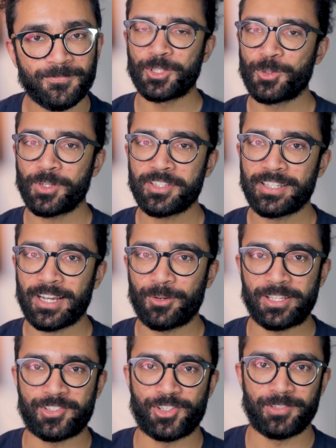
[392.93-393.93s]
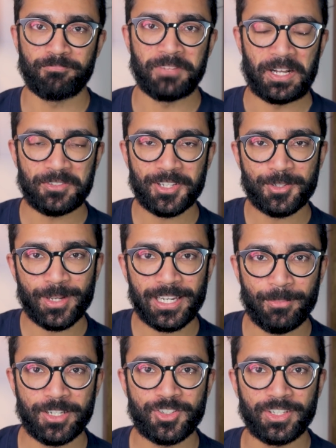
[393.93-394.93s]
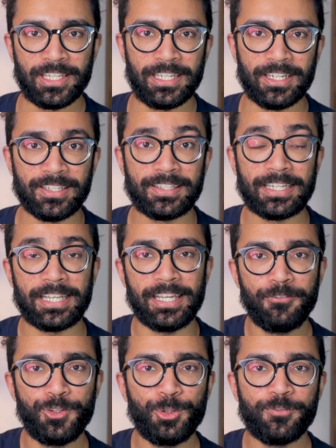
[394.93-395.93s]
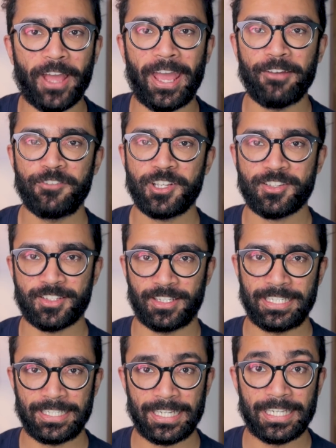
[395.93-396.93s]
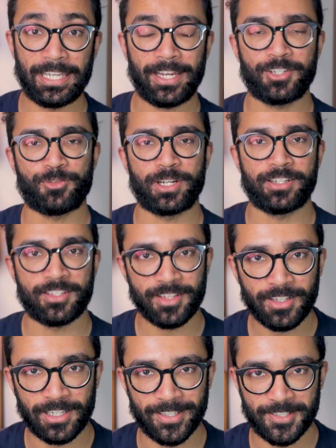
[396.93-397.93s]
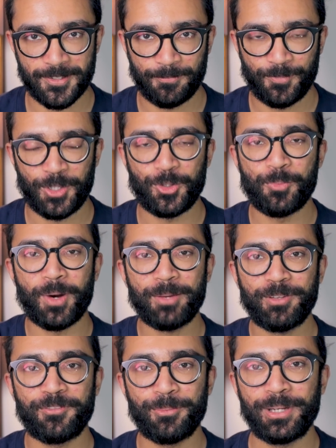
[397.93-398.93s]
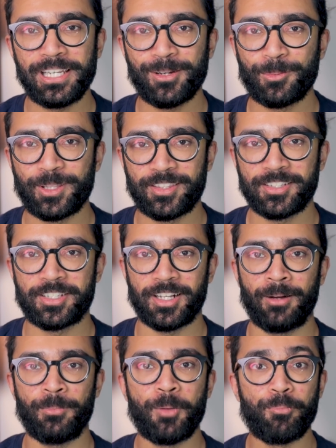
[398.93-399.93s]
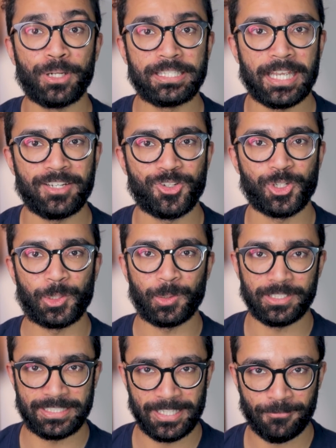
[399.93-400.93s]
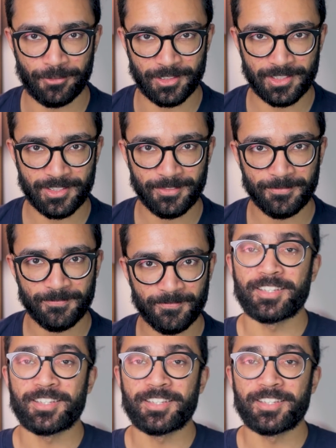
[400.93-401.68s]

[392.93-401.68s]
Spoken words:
Well, to answer that question, I'll just quickly mention here that if you've ever studied electric circuits, you might be familiar with the term potential difference.